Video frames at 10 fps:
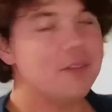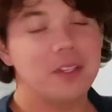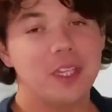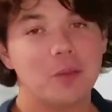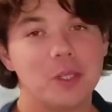
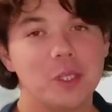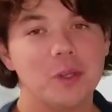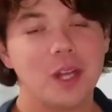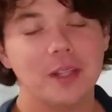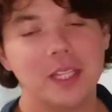see everything
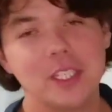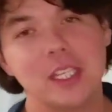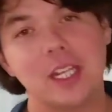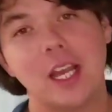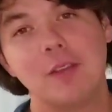we're doing on
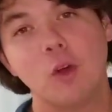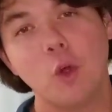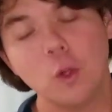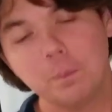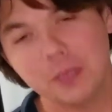this, and I
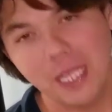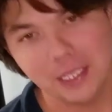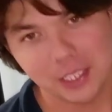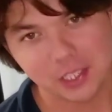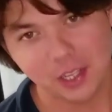have a whole
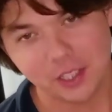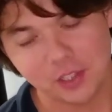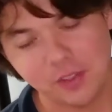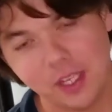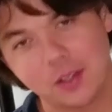playlist
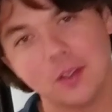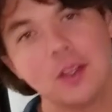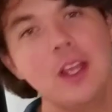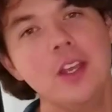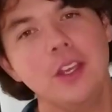on this
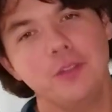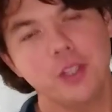vehicle.